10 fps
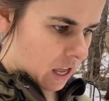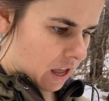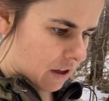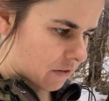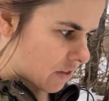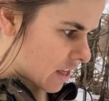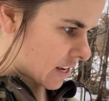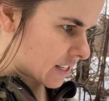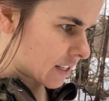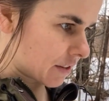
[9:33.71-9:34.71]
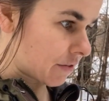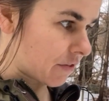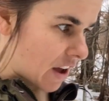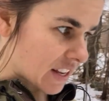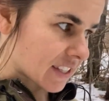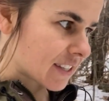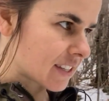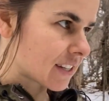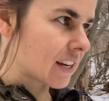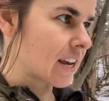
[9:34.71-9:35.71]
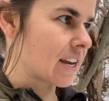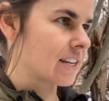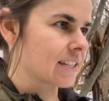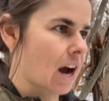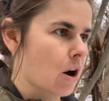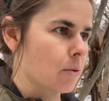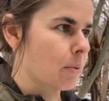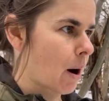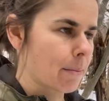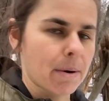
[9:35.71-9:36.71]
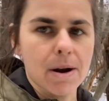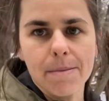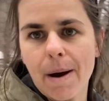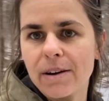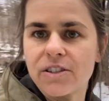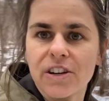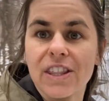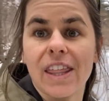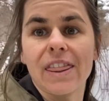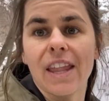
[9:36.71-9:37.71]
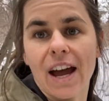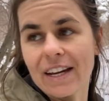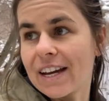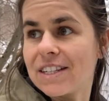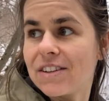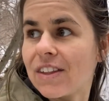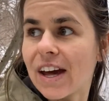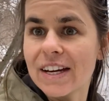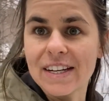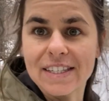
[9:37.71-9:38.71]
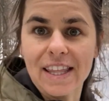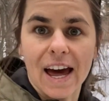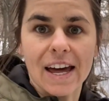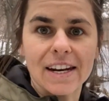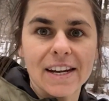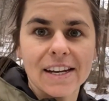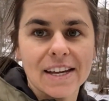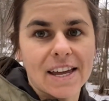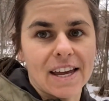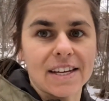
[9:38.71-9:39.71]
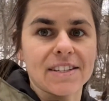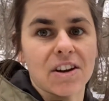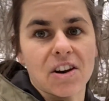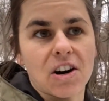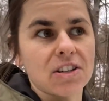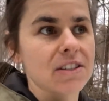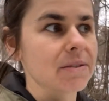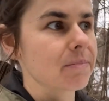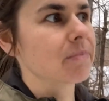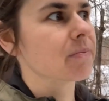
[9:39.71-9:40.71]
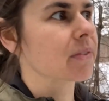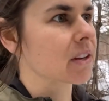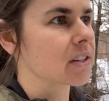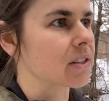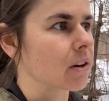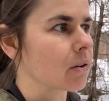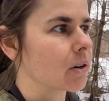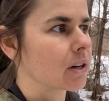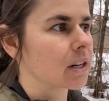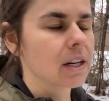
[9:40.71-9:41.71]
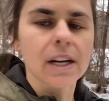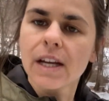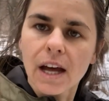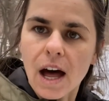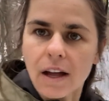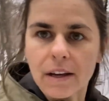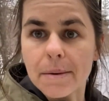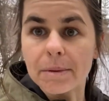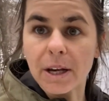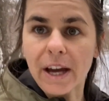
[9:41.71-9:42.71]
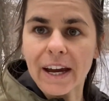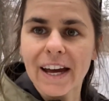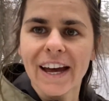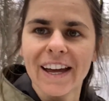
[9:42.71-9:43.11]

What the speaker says: if this fence is our property boundary, then I can't do that because that is not ours. So I'll keep looking.